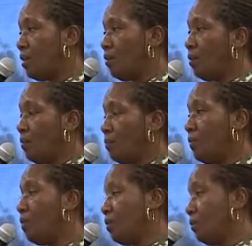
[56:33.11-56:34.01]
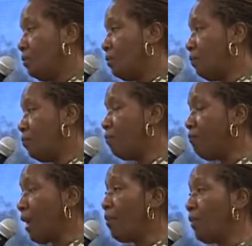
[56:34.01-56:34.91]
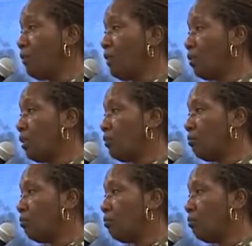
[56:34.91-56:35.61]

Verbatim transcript: to the, the family functioning